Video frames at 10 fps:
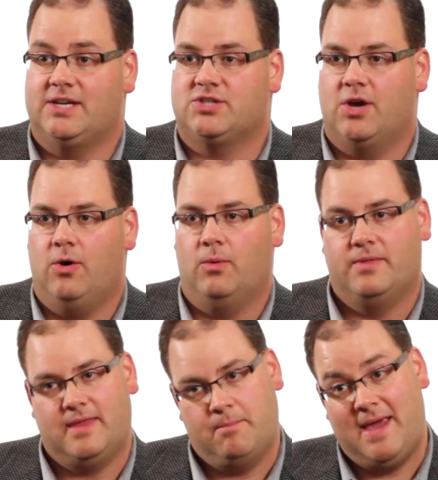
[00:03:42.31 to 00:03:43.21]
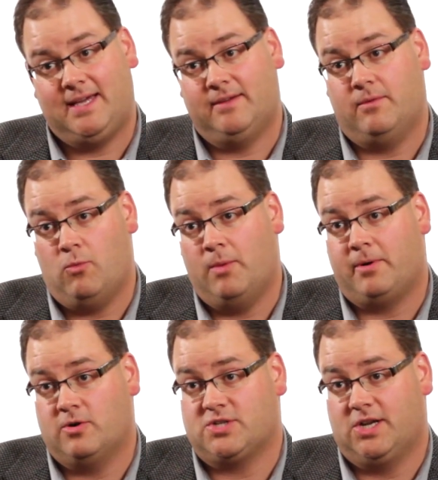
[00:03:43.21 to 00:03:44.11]
So it may give them one
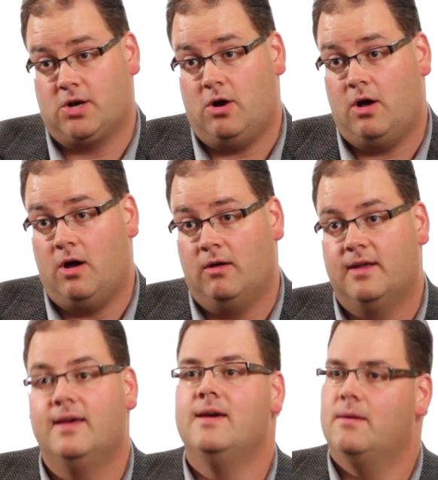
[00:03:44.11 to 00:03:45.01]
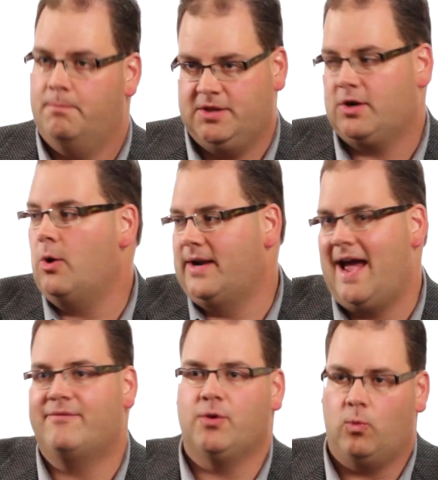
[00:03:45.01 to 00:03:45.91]
person a call, but they're going to
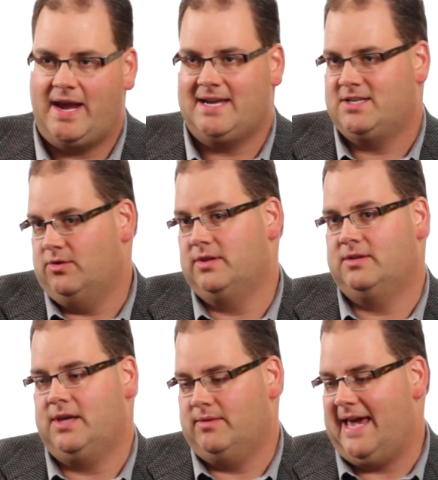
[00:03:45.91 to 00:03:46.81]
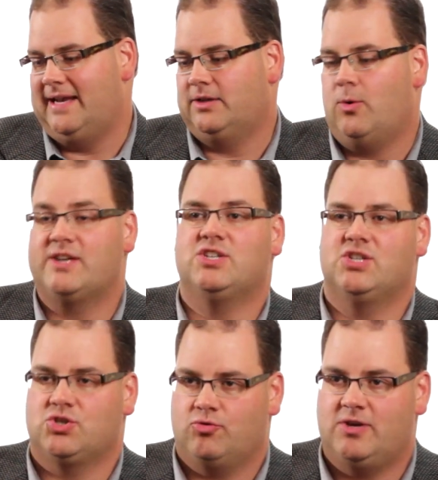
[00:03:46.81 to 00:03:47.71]
have to wait until that question
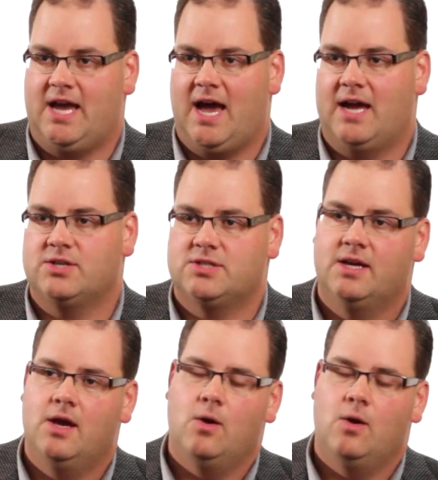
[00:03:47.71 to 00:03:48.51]
is triaged.